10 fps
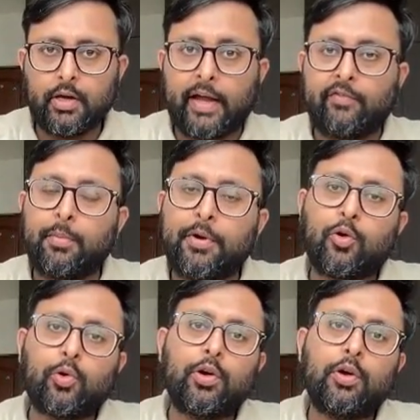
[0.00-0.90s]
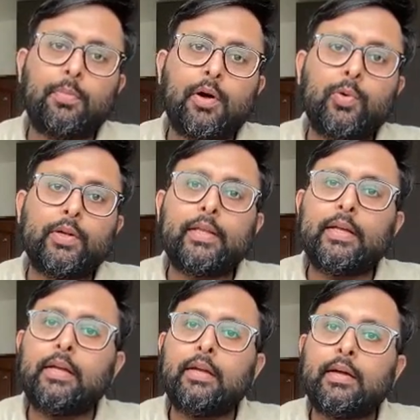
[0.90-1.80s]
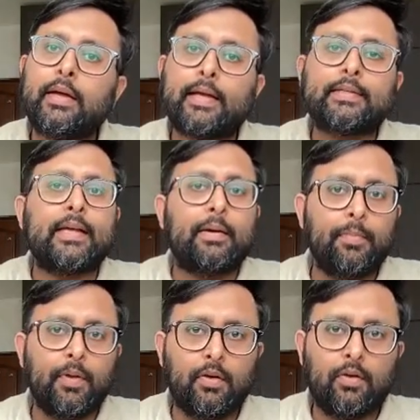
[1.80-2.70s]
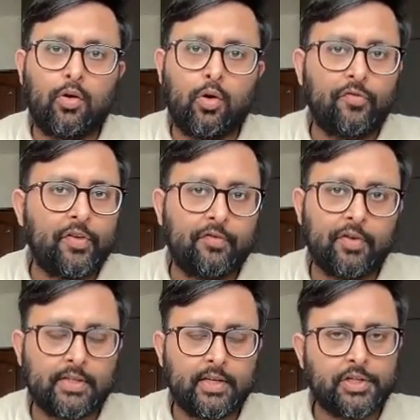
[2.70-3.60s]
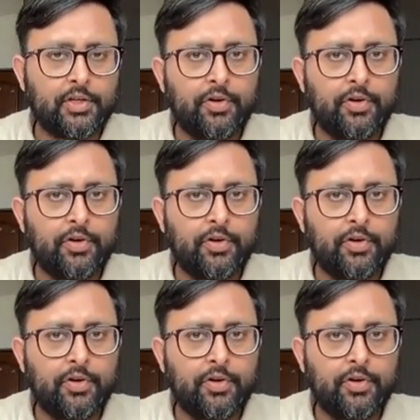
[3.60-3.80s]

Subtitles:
and we'll be talking about the example of adverse selection.